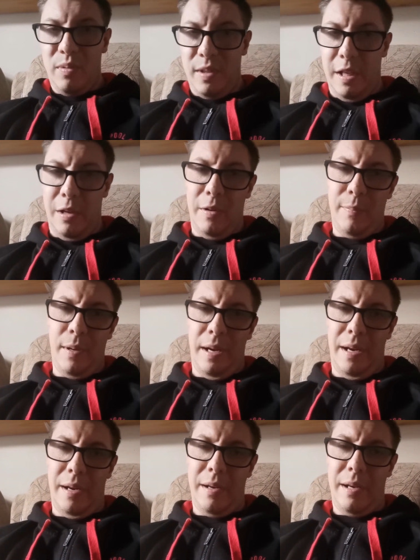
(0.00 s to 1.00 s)
obviously
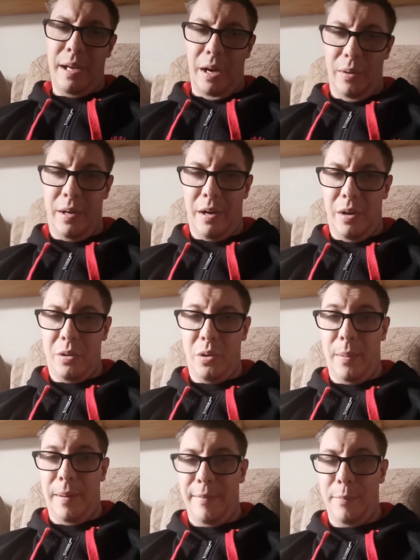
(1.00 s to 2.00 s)
being you know you can't
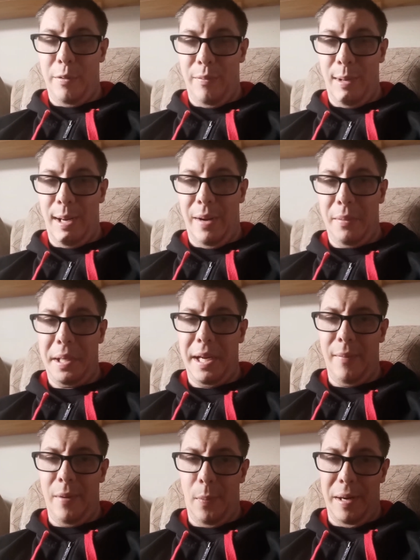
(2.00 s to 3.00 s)
talk about a movie without
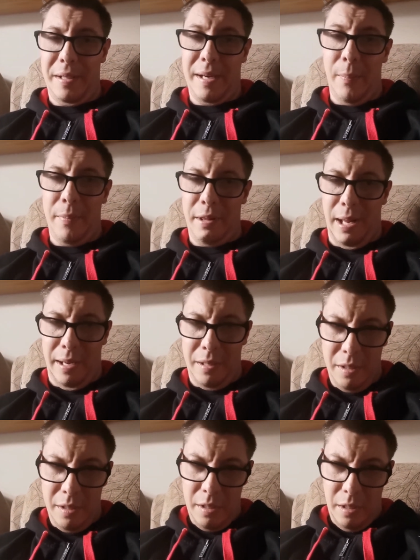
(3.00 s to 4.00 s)
giving away some
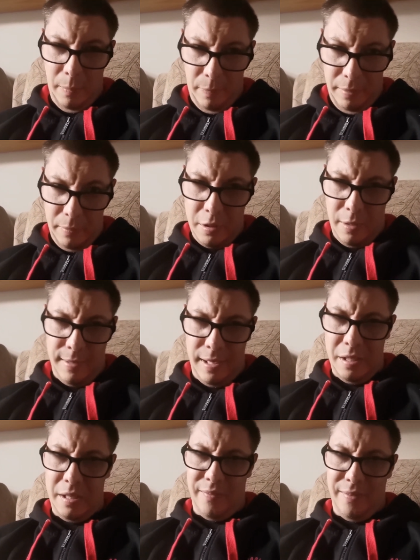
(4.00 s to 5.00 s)
things, but some of
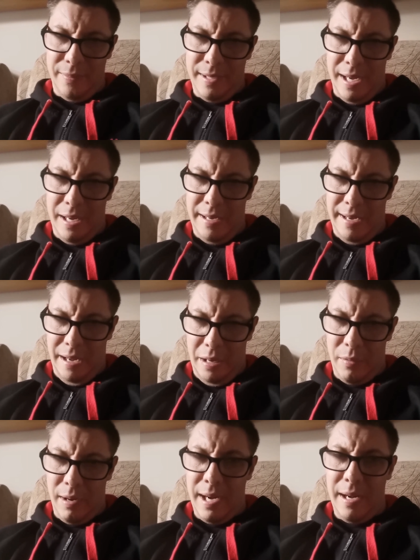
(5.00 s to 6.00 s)
this stuff I've said is in
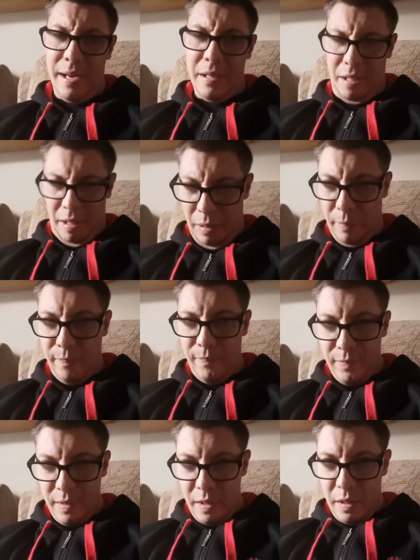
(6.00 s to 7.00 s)
the trailer, so
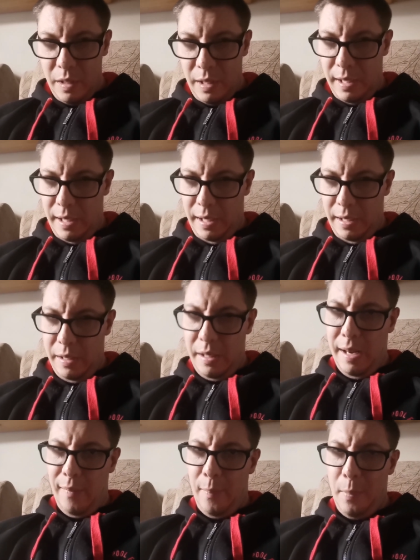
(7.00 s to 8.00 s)

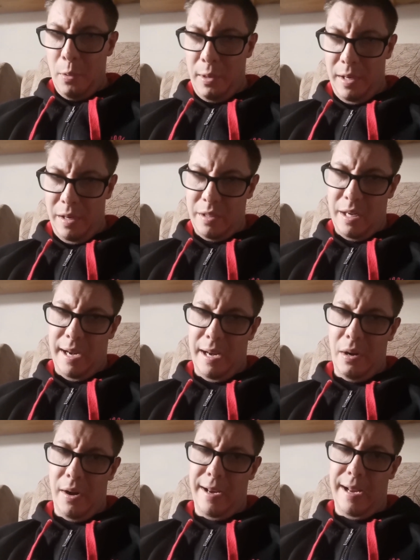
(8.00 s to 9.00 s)
and they were moaning last
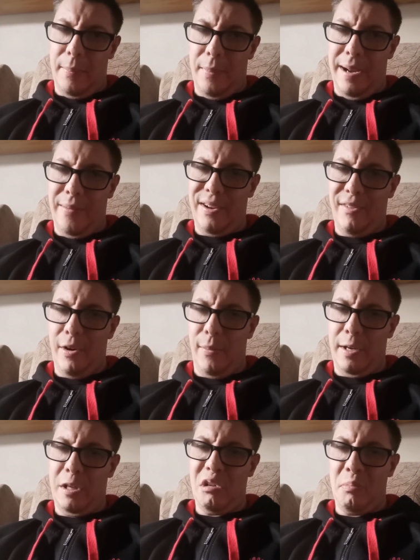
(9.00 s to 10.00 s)
night they may have given
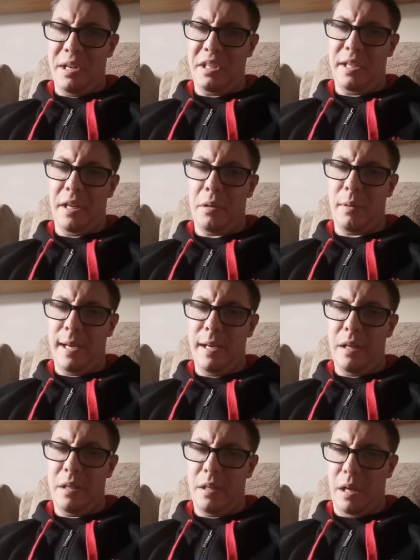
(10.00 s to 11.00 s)
away too much in the
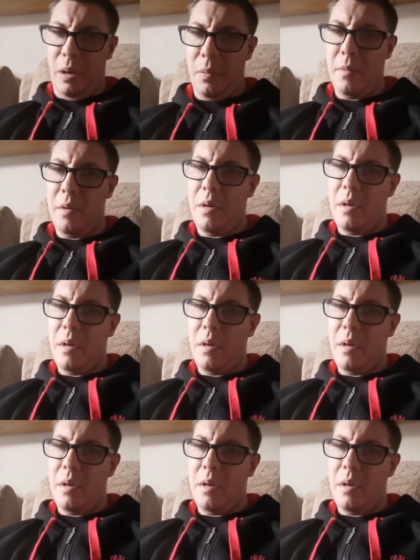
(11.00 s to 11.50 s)
trailers, so